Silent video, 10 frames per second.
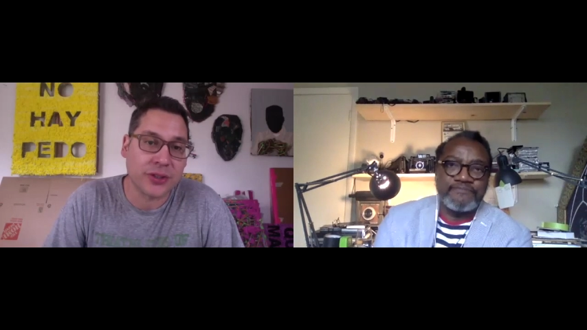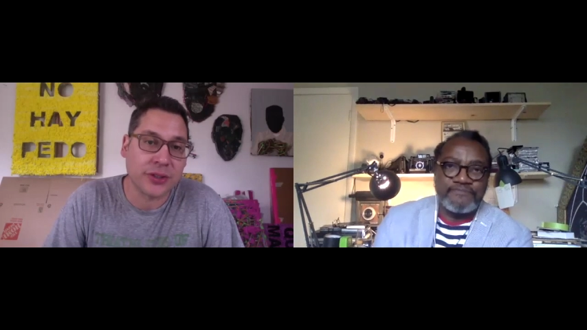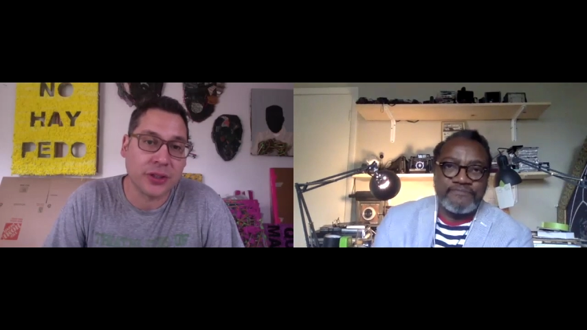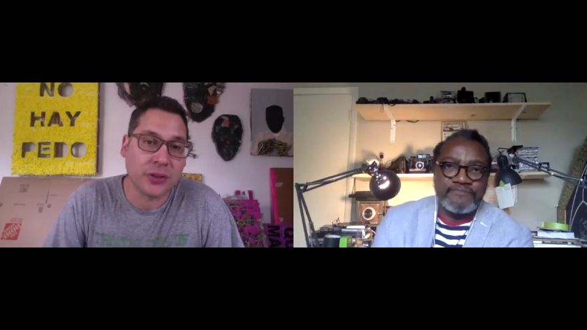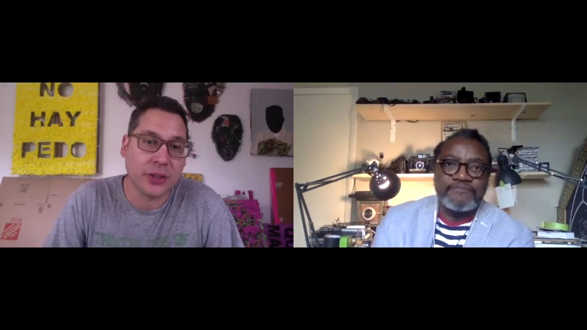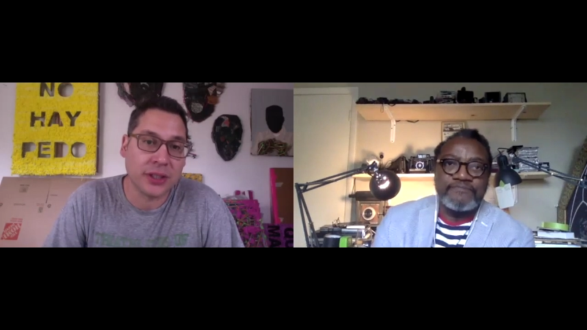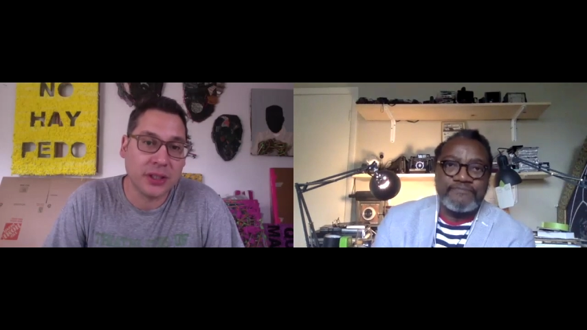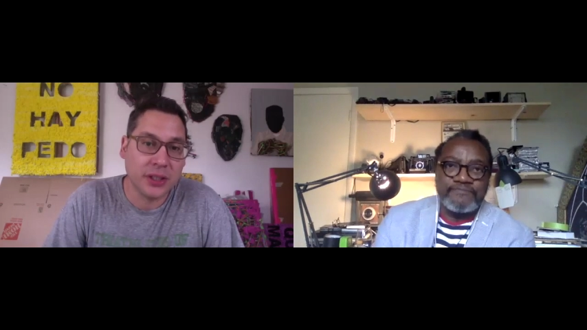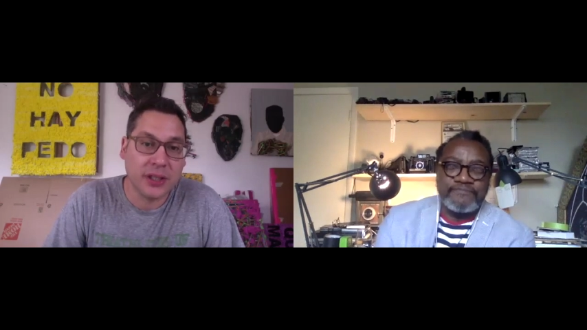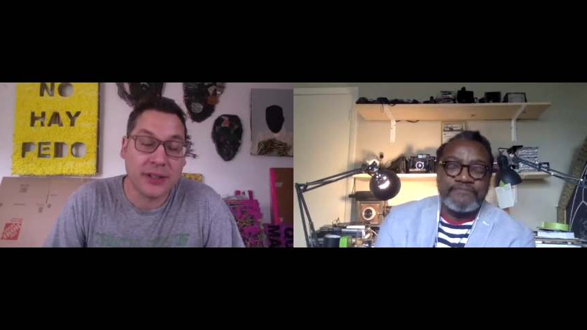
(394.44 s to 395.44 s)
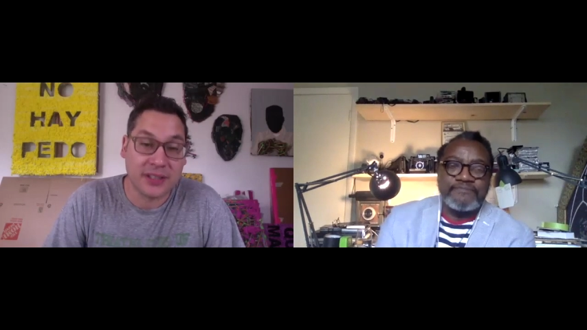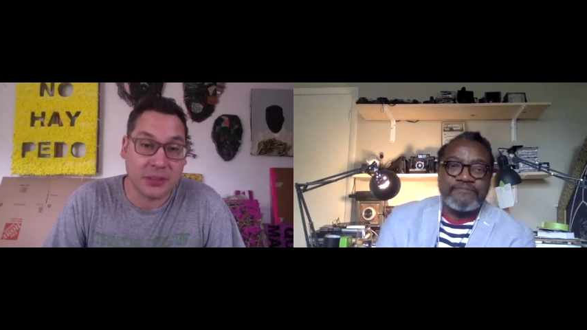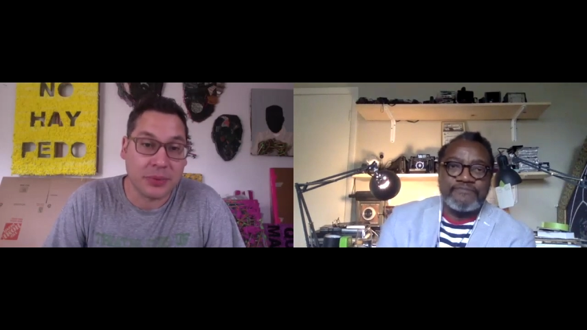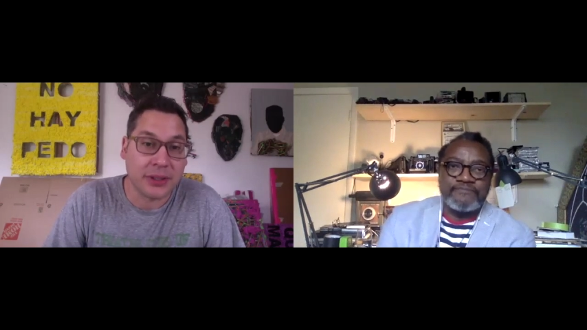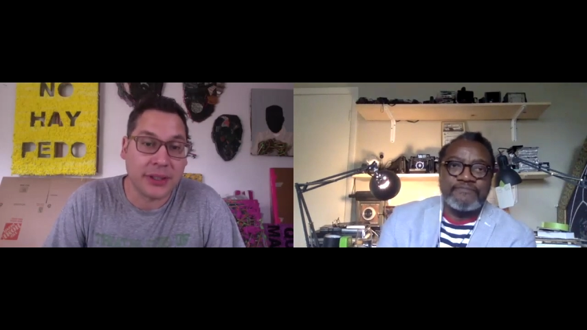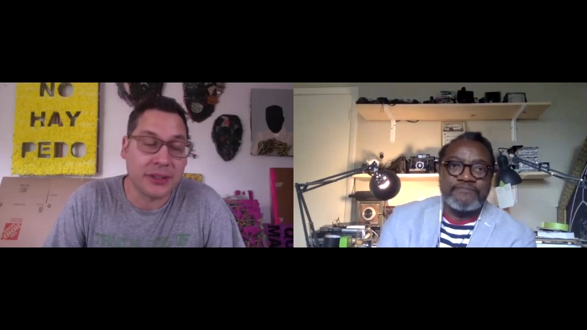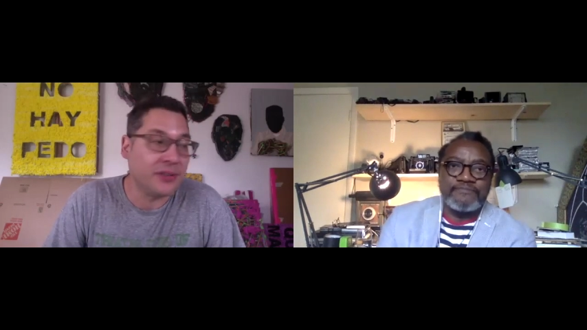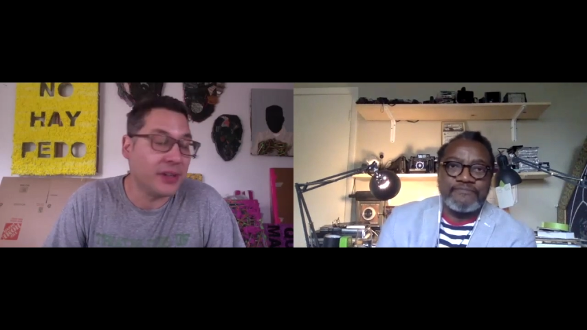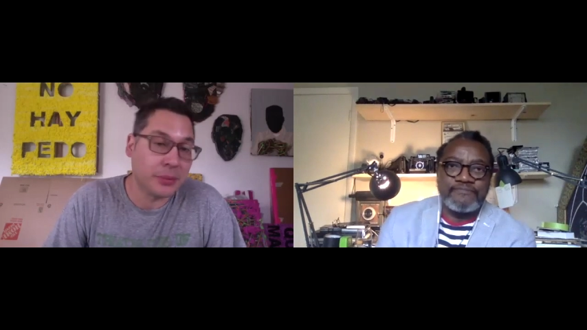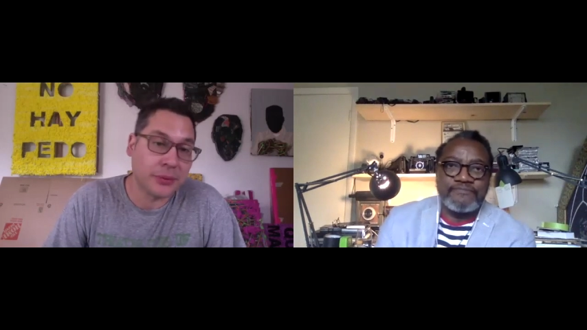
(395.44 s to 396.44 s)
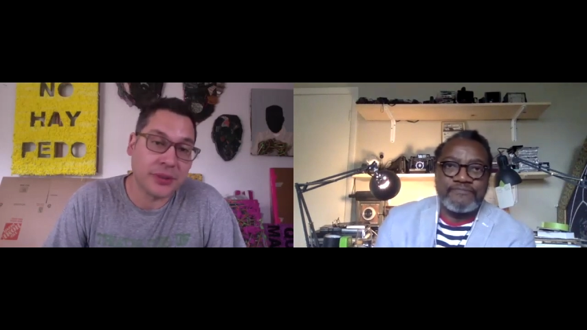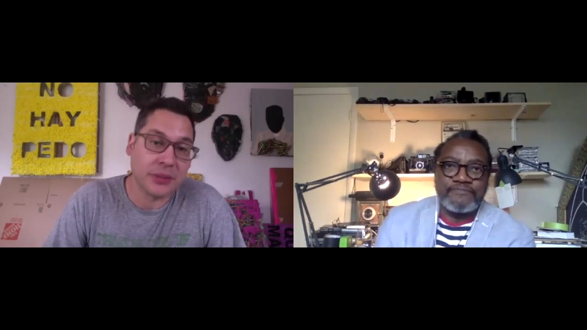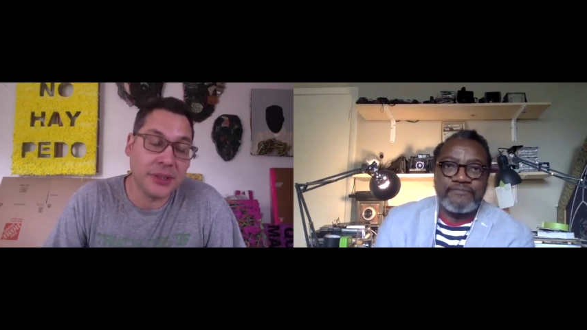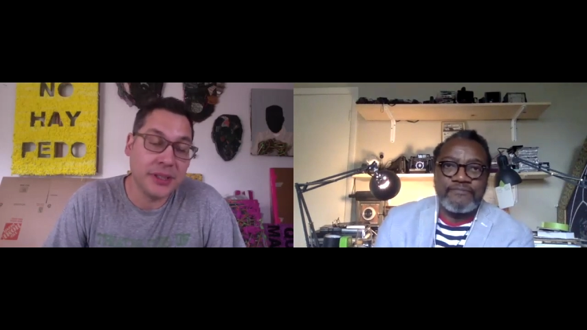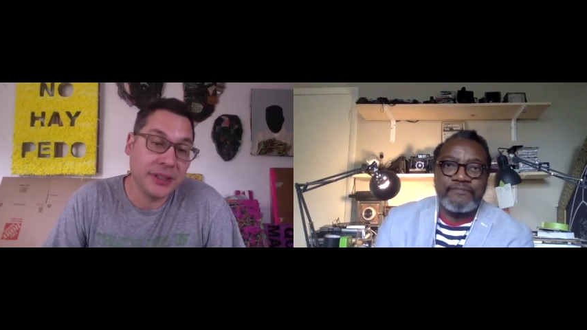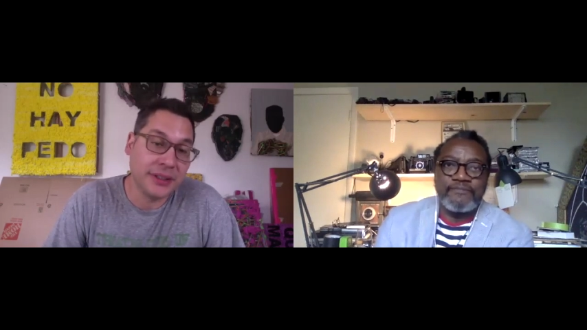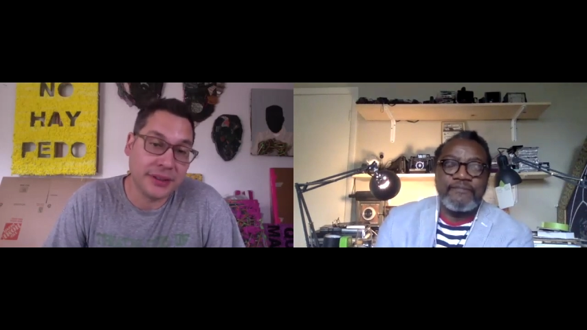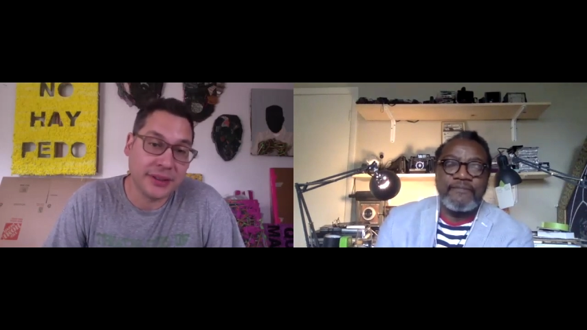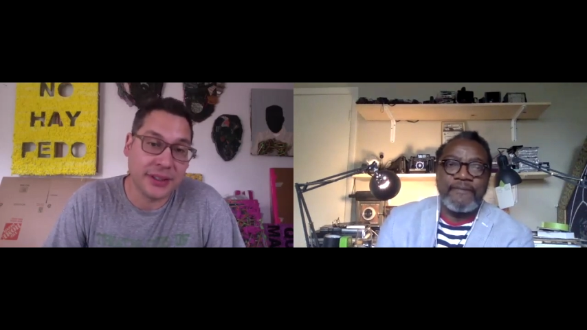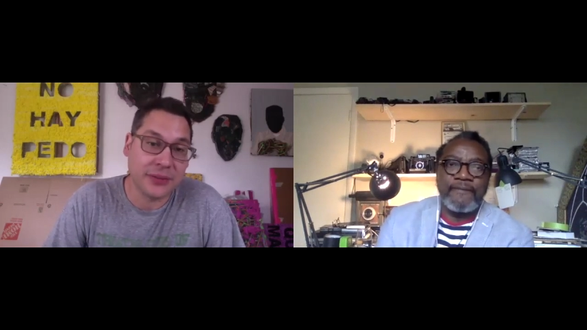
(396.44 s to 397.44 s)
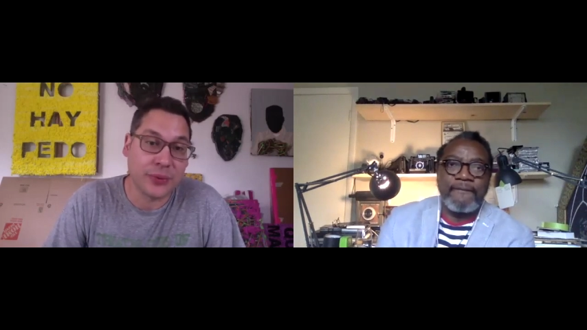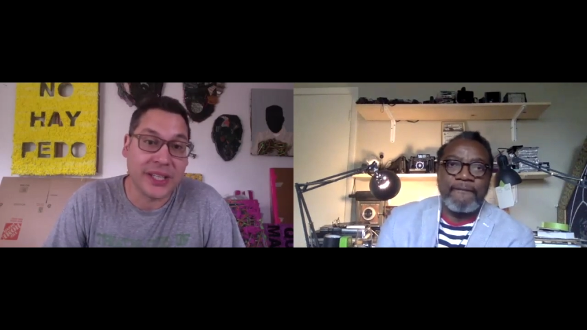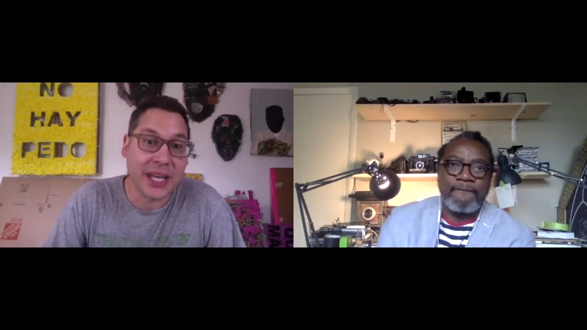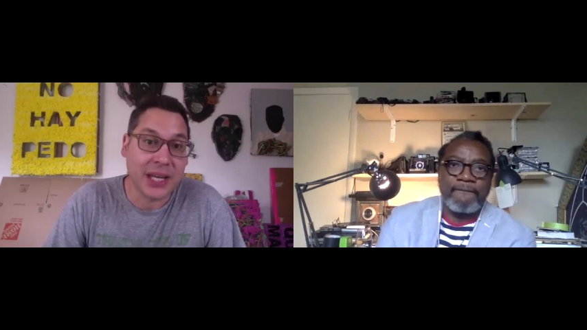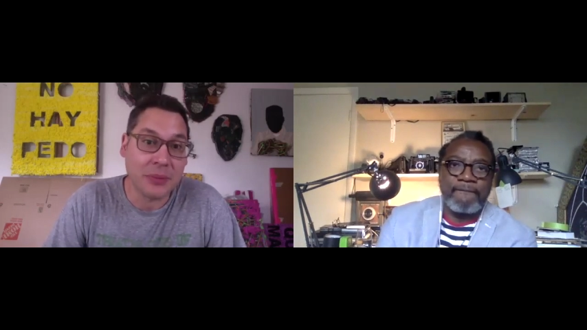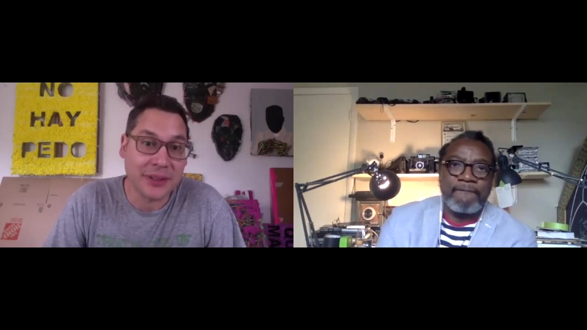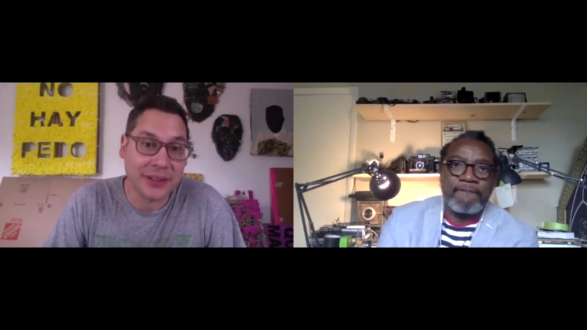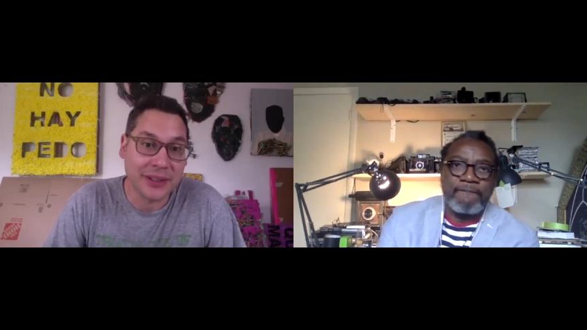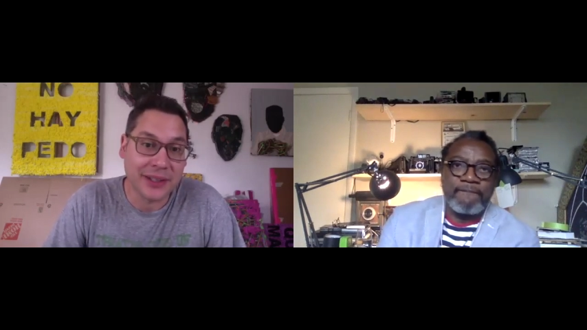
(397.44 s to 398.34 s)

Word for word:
Speaker 1: You know, like typically a developer will come in and and rename a, a